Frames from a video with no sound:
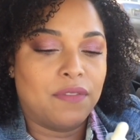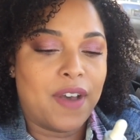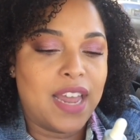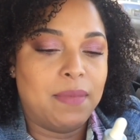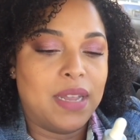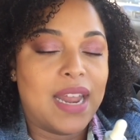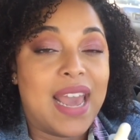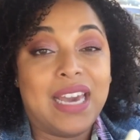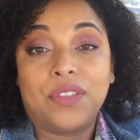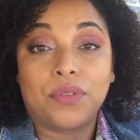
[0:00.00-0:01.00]
vitamin
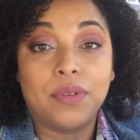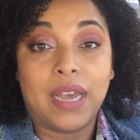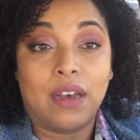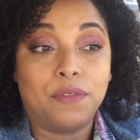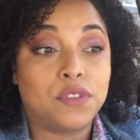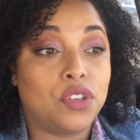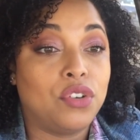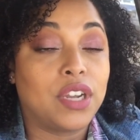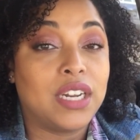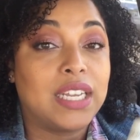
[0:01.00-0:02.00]
A through F, so
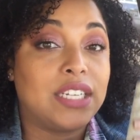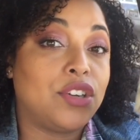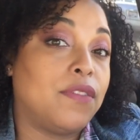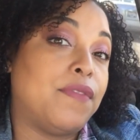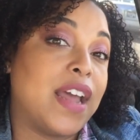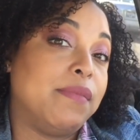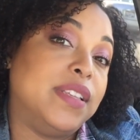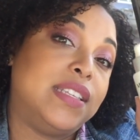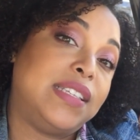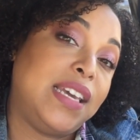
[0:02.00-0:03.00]
you're gonna get your
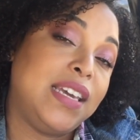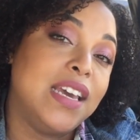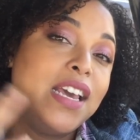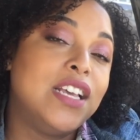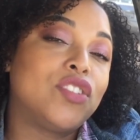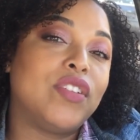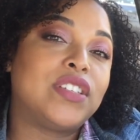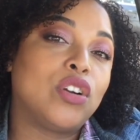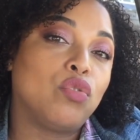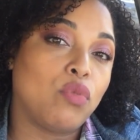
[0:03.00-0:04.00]
vitamin C. So
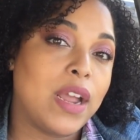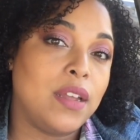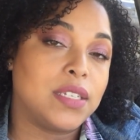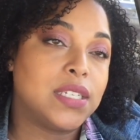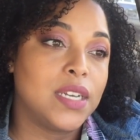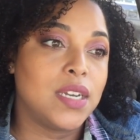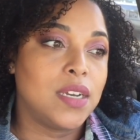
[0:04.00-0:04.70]
it's a great